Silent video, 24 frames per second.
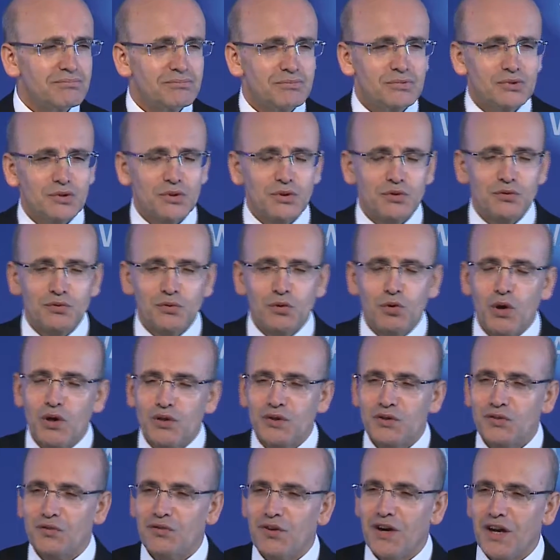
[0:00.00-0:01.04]
sort of
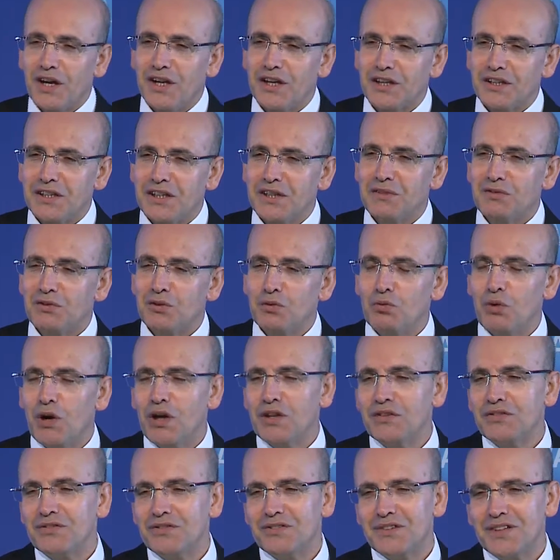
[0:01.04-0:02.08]
quantify and give you
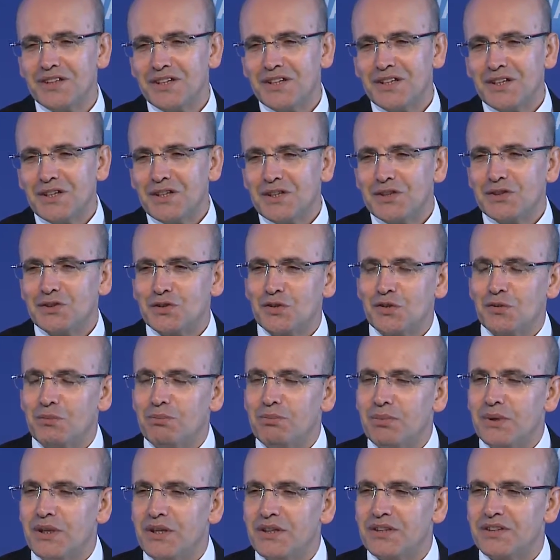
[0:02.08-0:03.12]
one sort
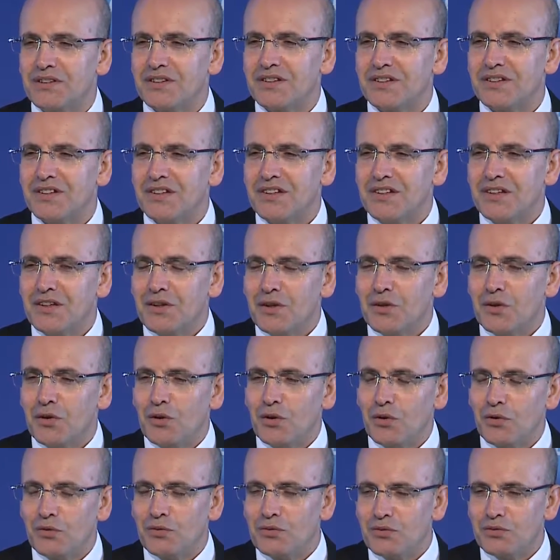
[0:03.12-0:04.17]
of bit
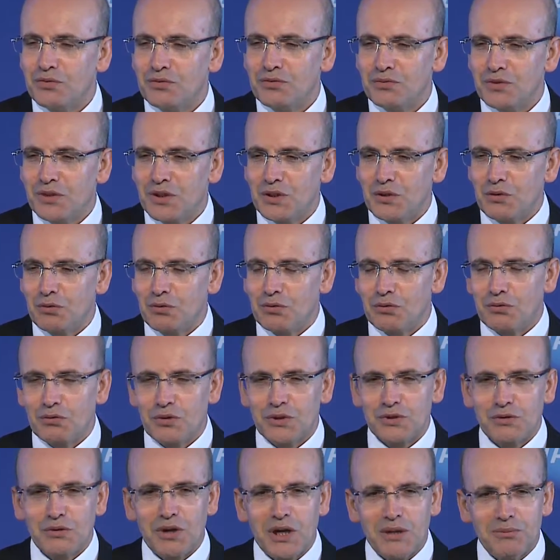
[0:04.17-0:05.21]
of,
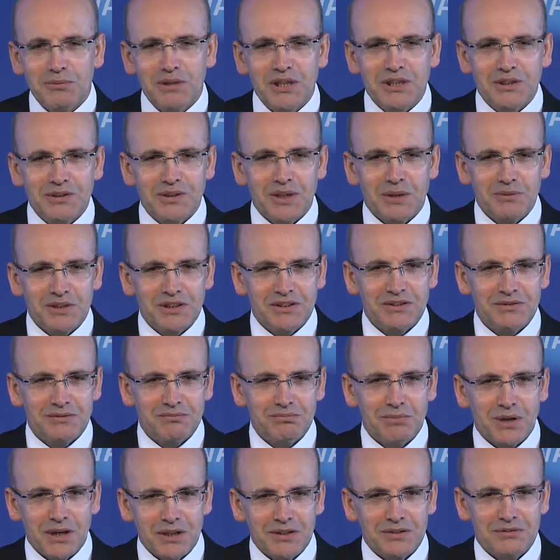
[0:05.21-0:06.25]
what do I mean? I mean,
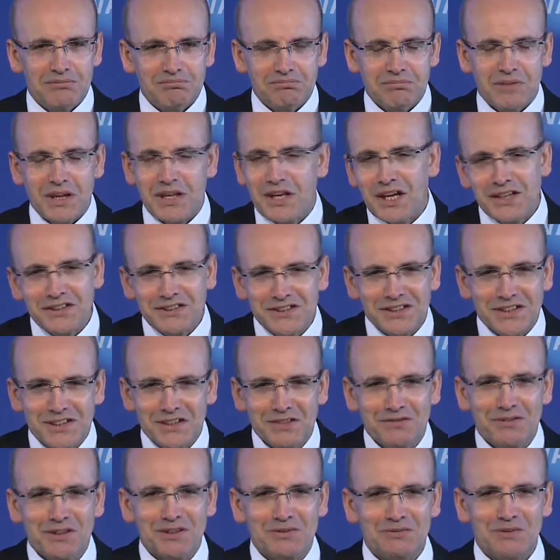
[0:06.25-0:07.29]
by enhancing
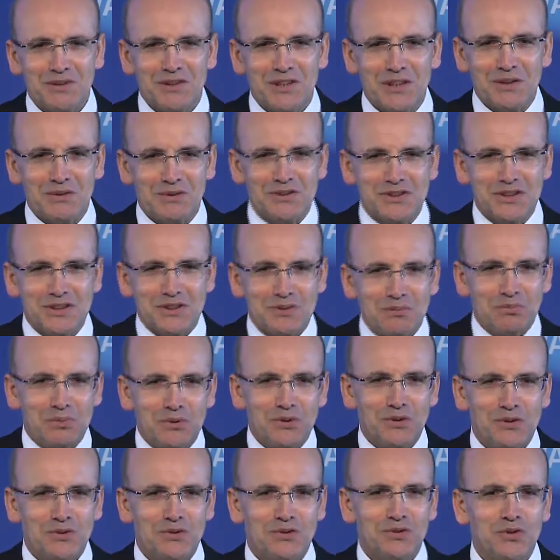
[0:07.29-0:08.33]
investment climate is such a
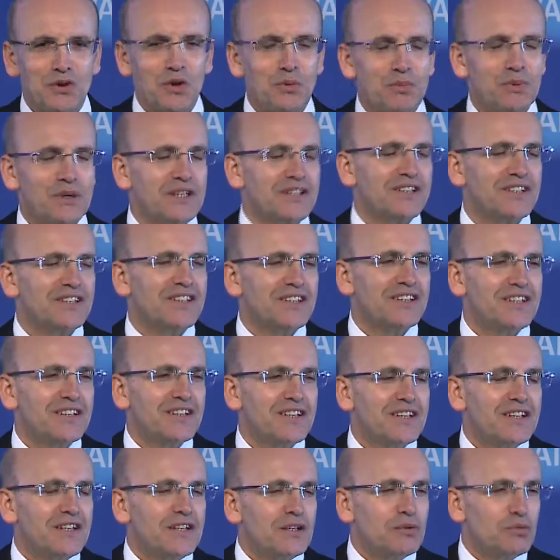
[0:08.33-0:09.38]
broad topic,
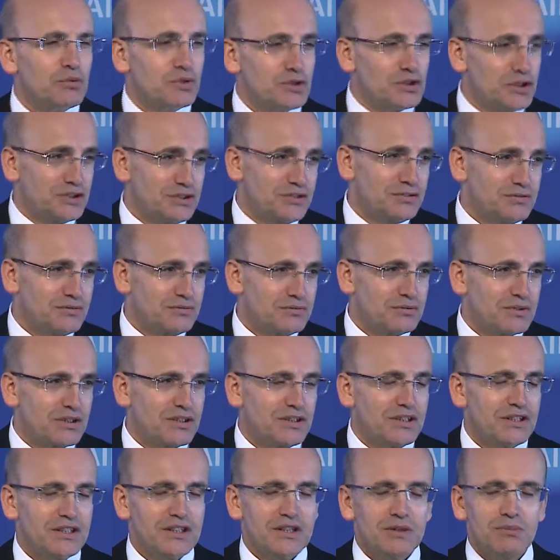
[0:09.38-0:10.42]
which is
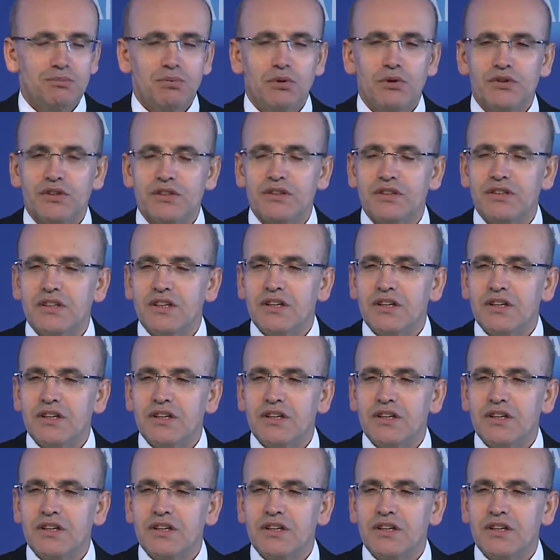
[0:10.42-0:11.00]
clearly important.